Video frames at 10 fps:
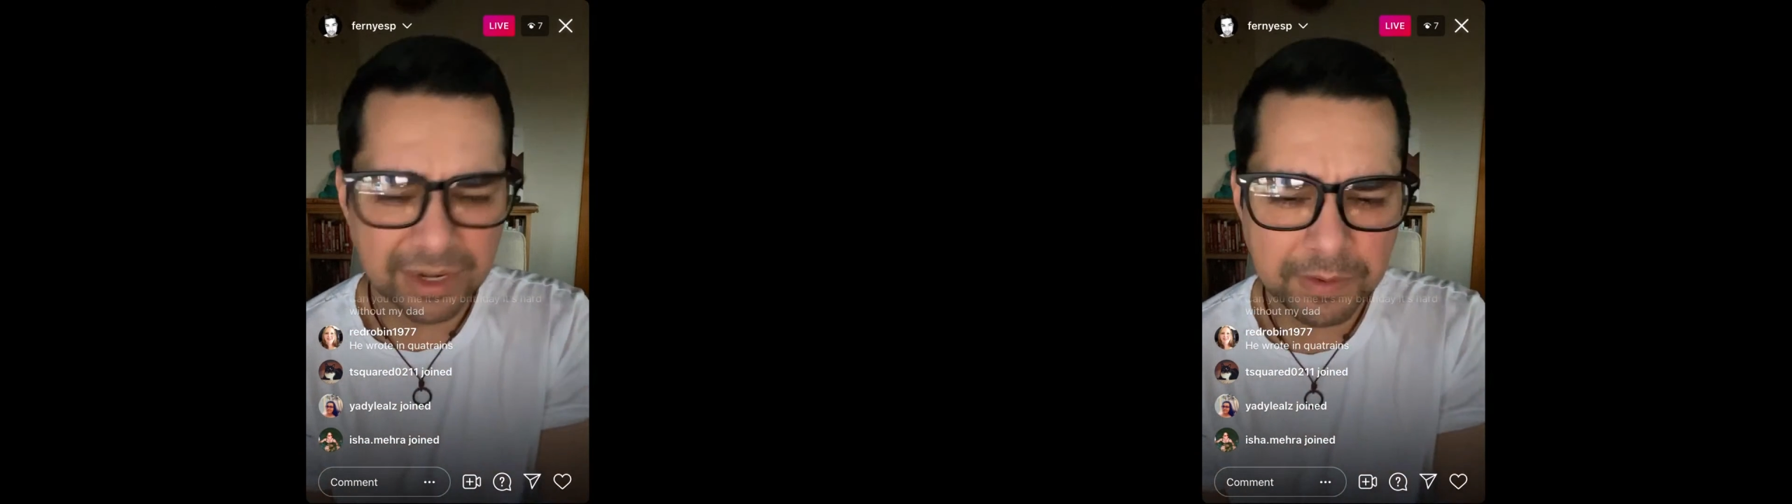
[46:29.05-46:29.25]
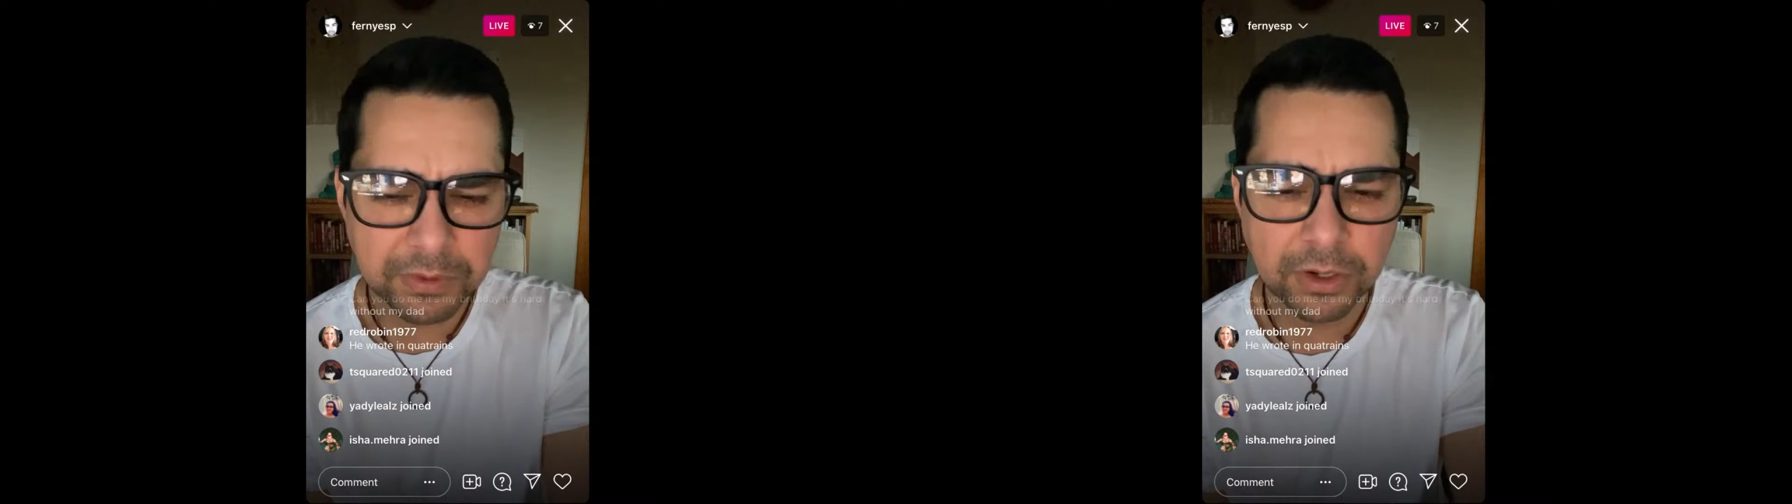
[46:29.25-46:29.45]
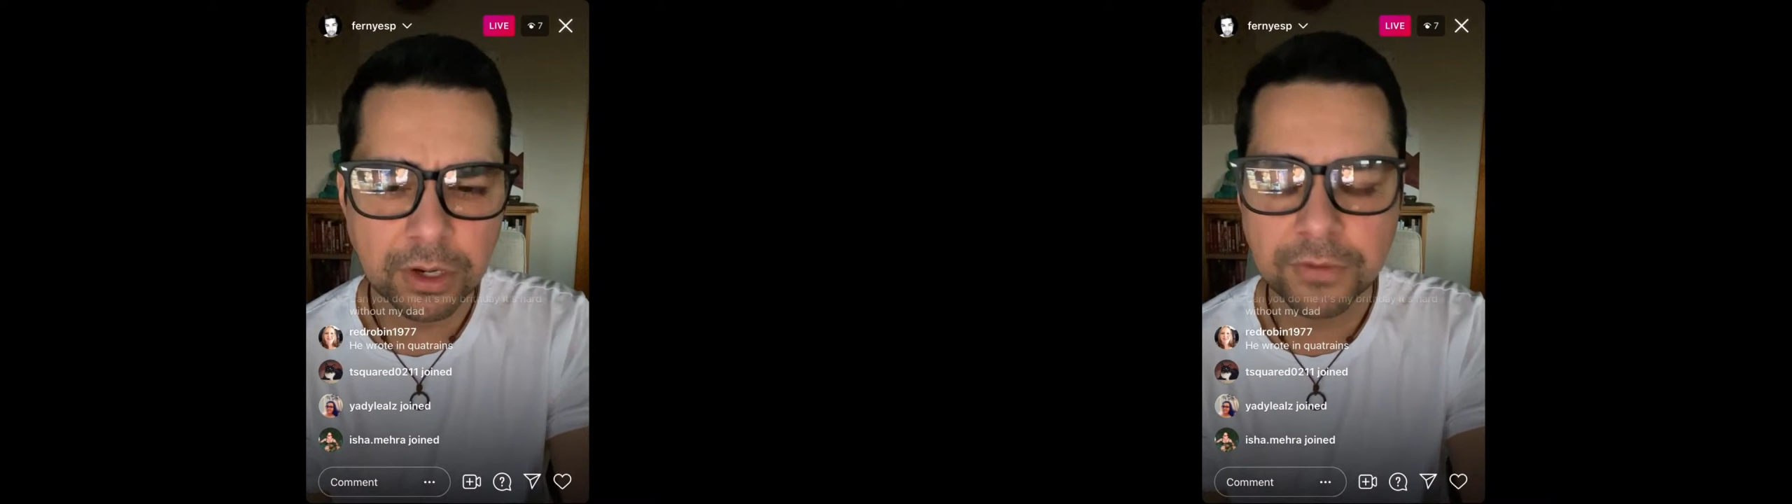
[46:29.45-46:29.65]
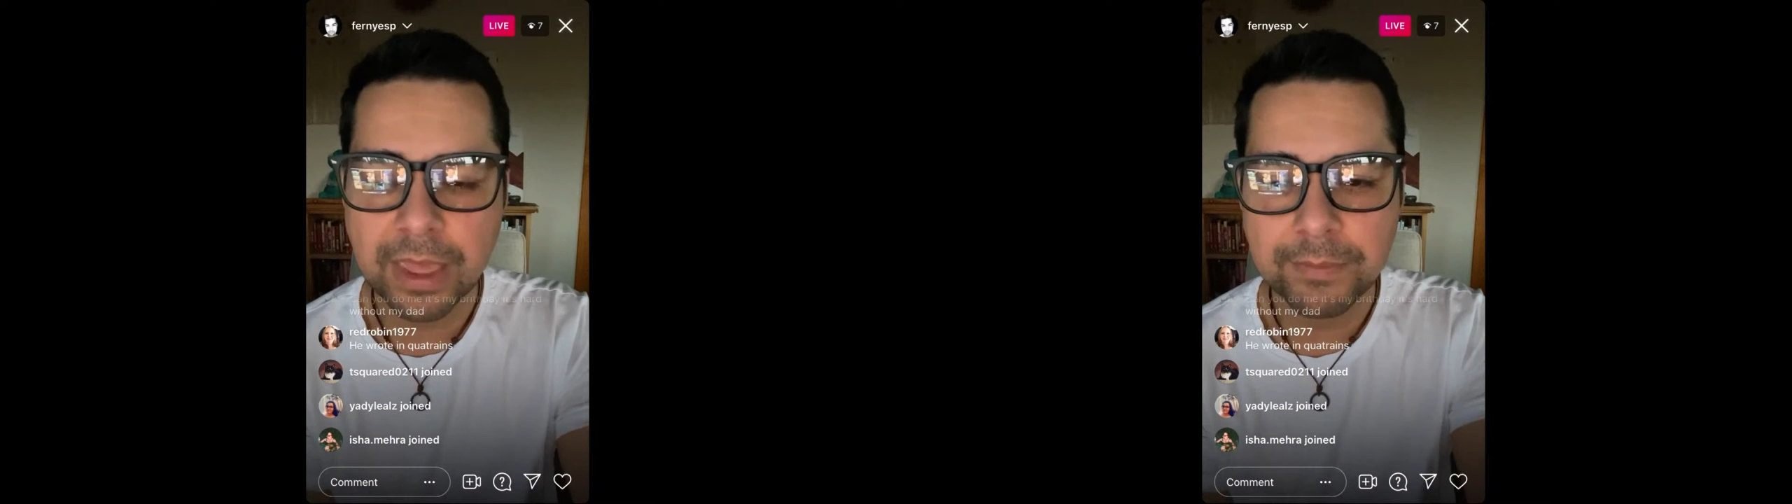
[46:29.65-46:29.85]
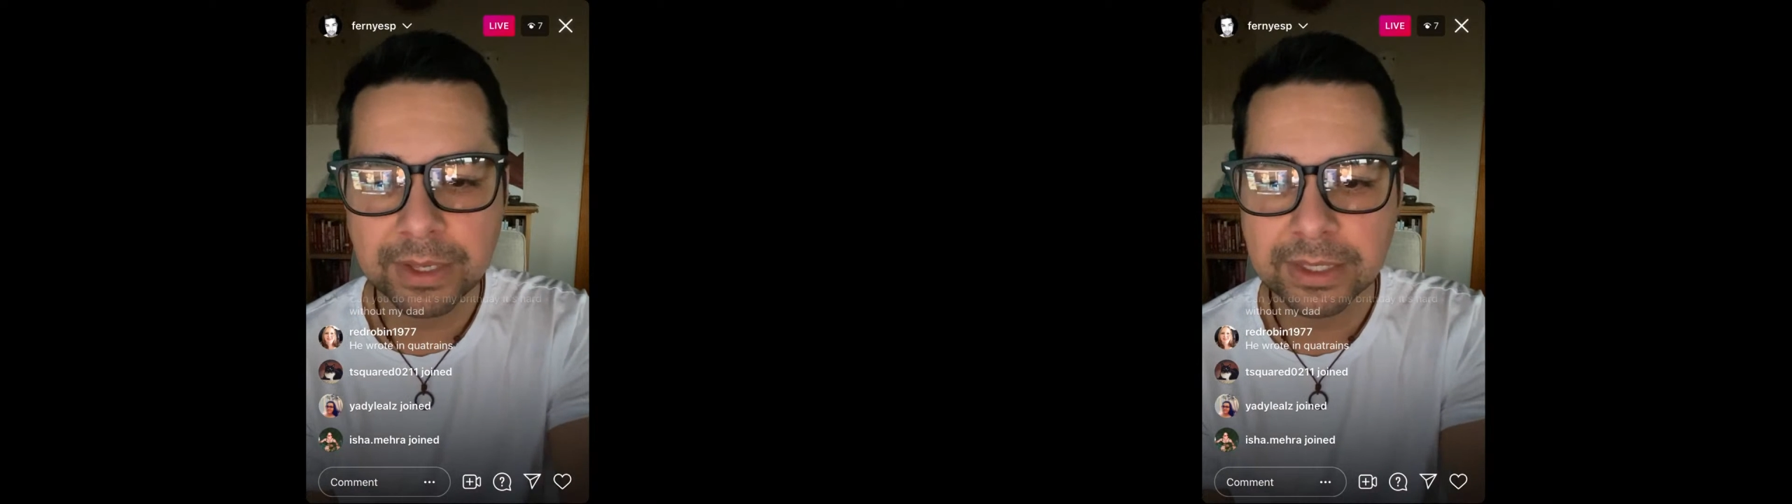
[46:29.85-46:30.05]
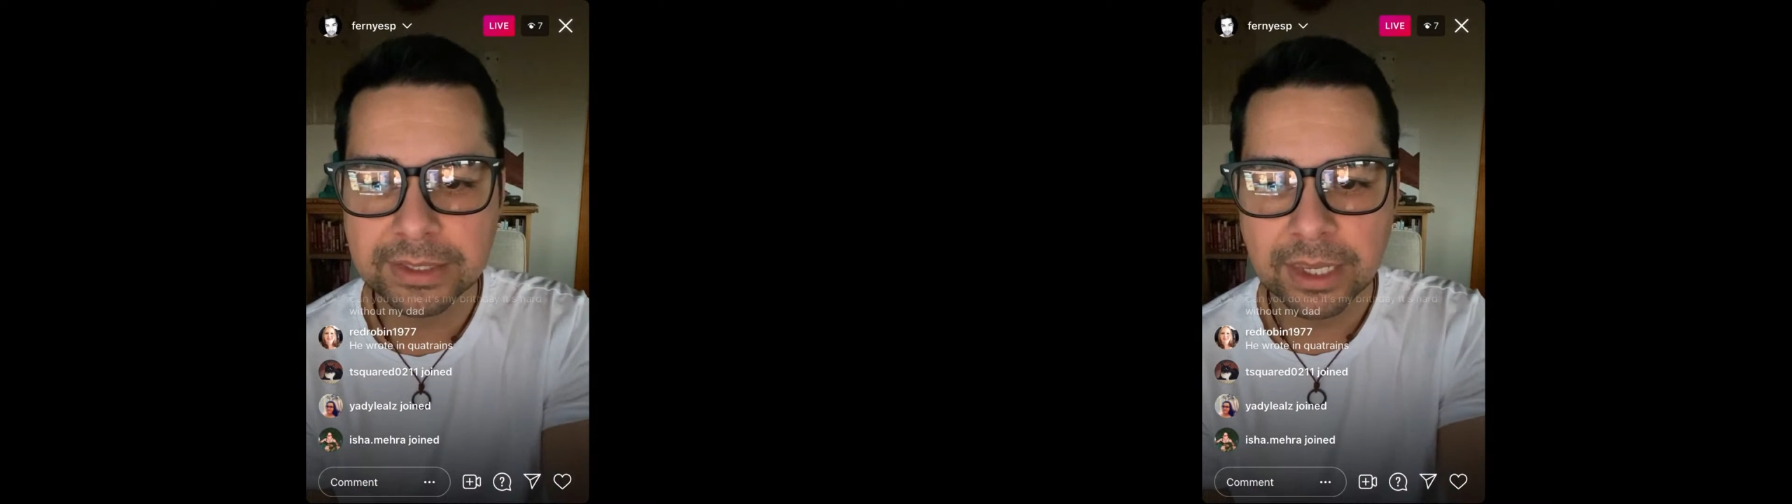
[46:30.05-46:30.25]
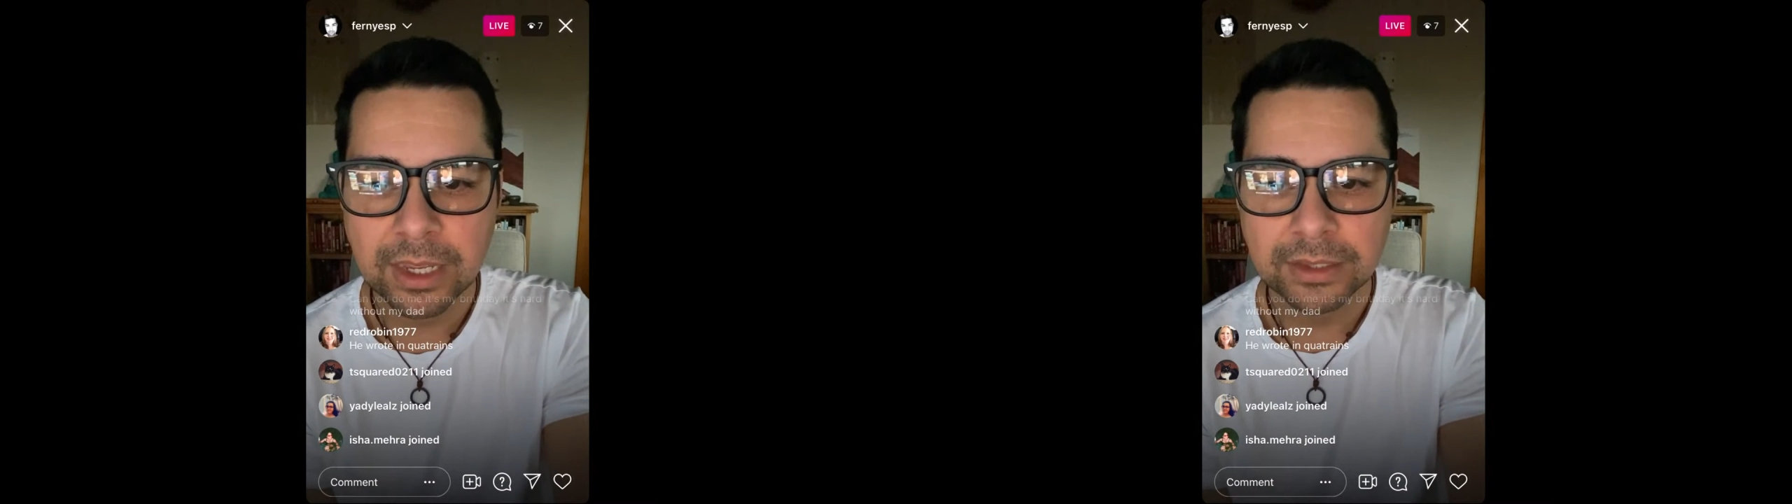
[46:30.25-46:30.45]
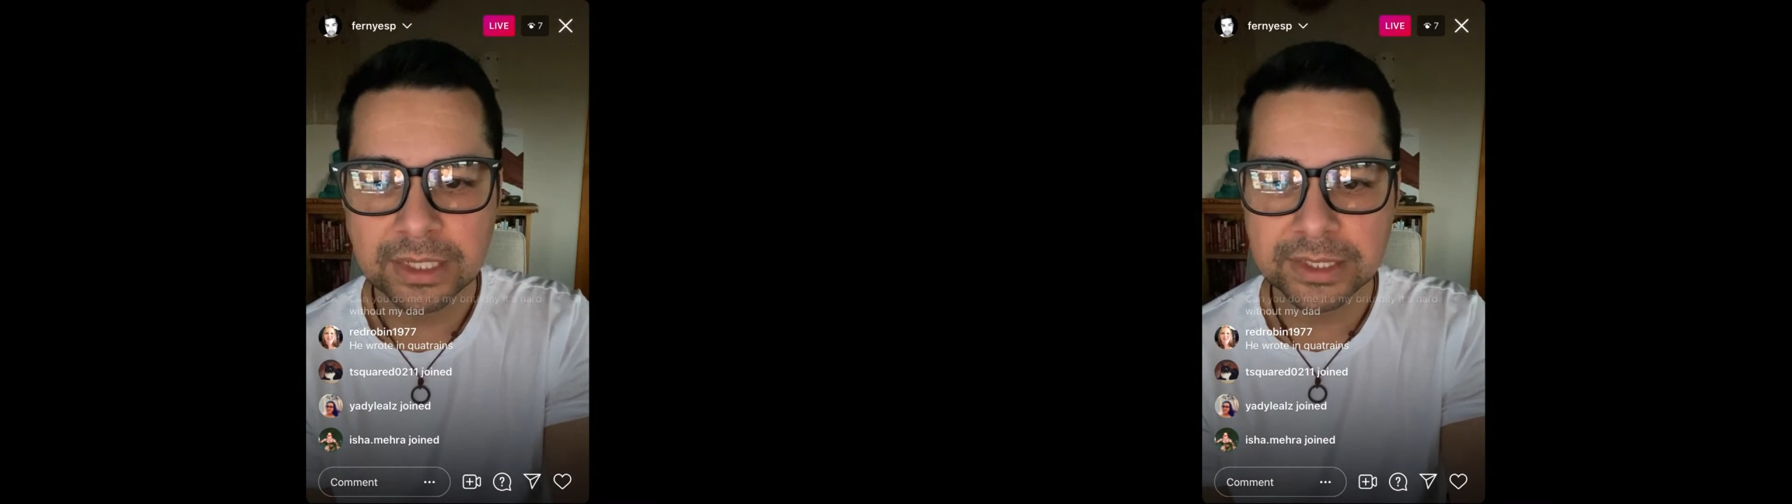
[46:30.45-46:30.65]
But a lot of people don't know that because
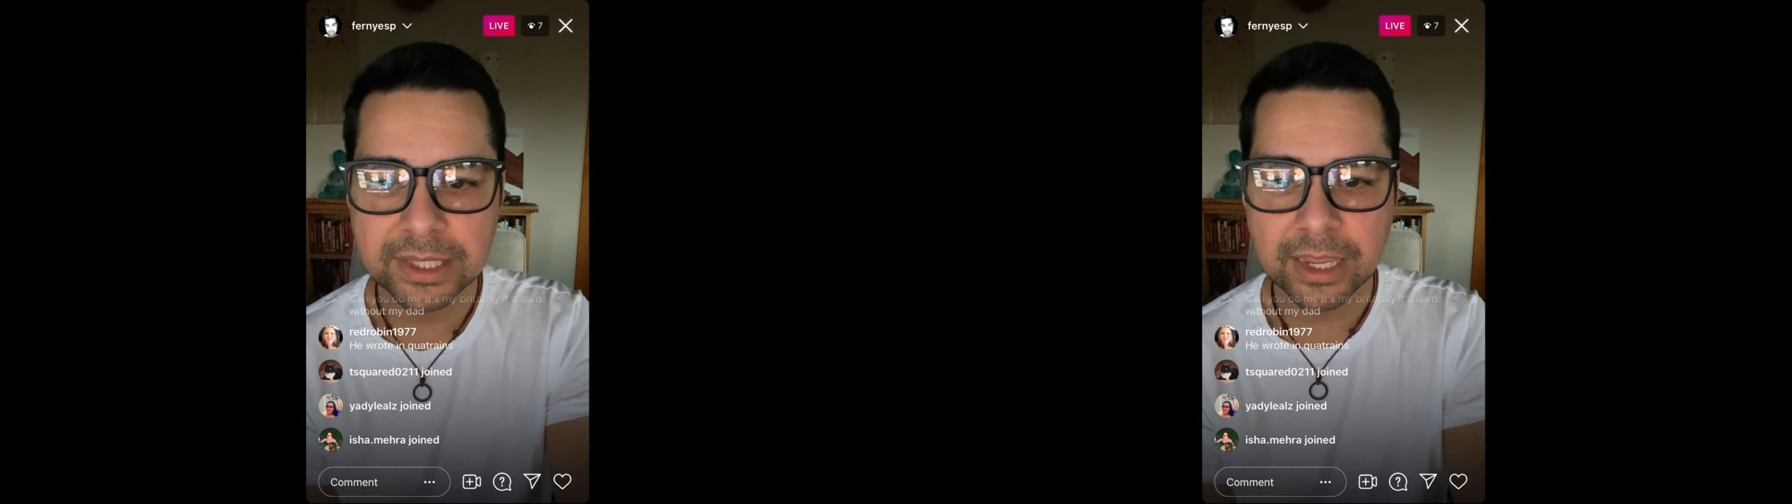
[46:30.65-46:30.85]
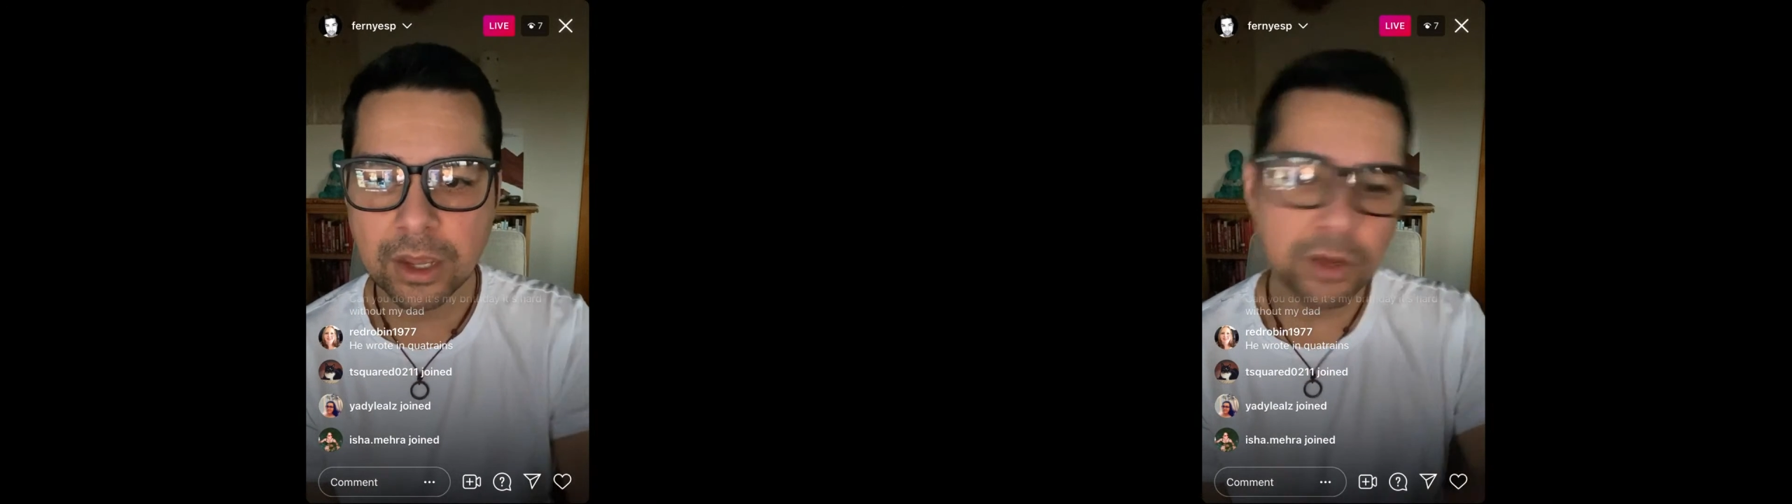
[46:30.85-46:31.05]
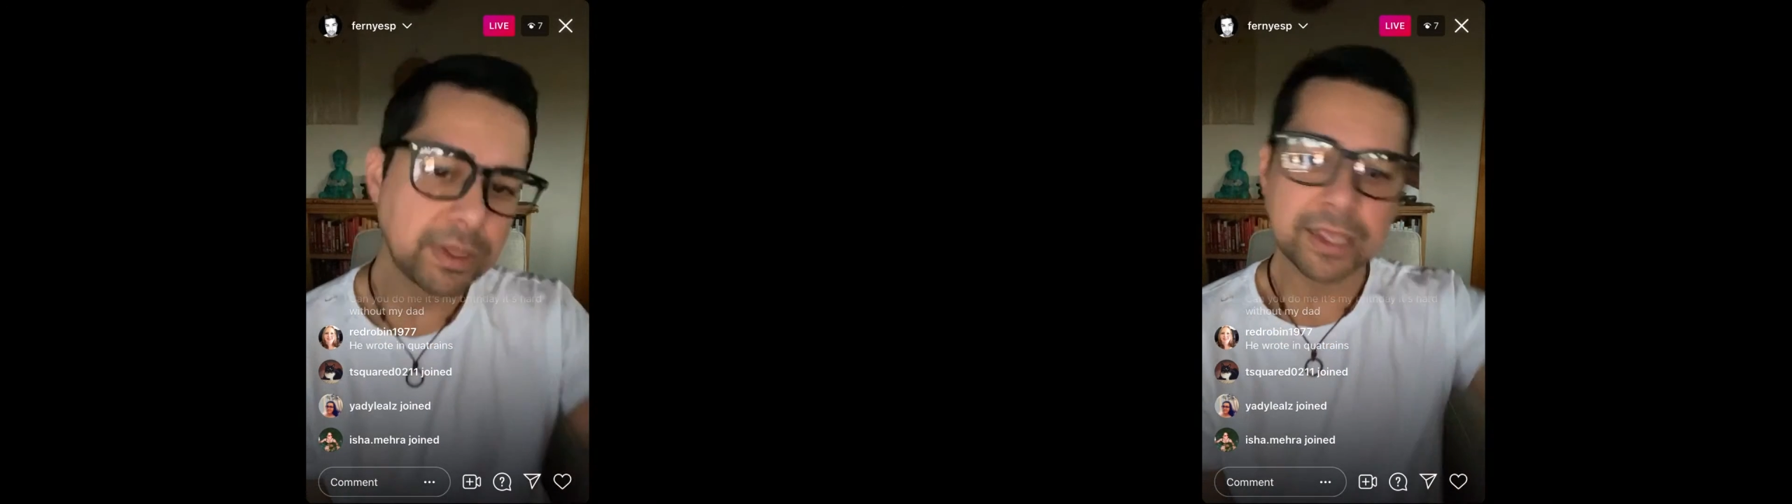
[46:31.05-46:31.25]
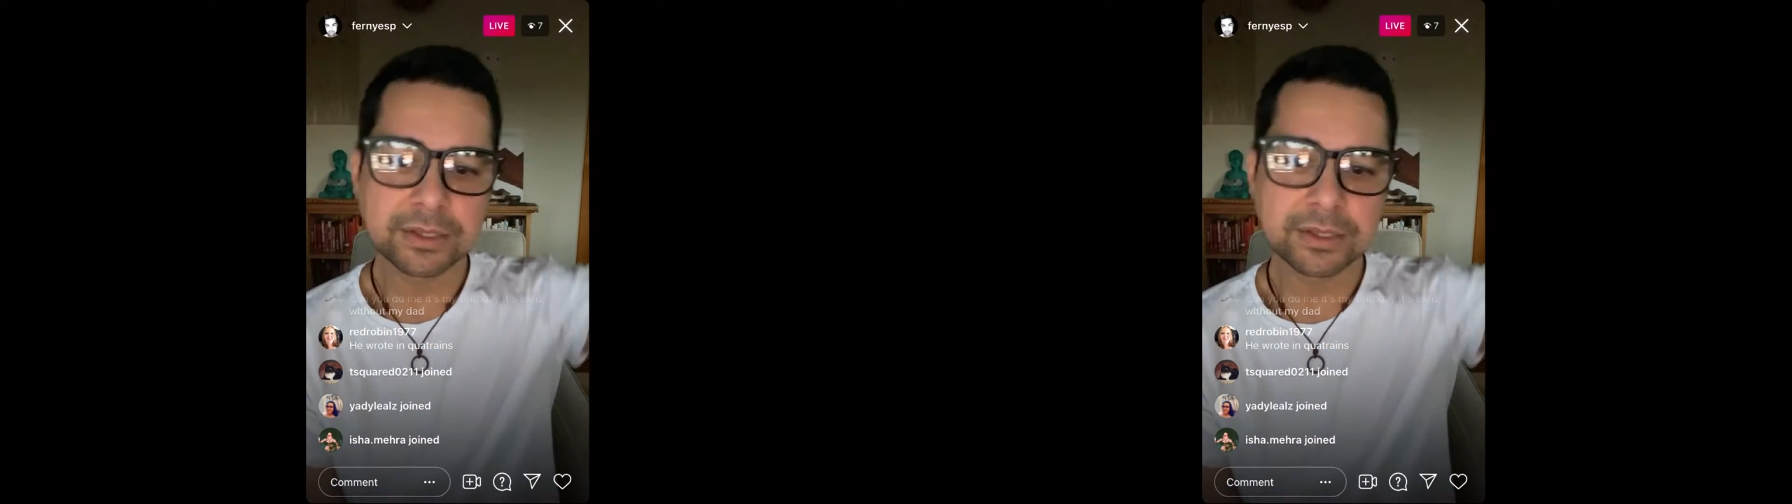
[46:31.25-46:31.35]
they just think, oh,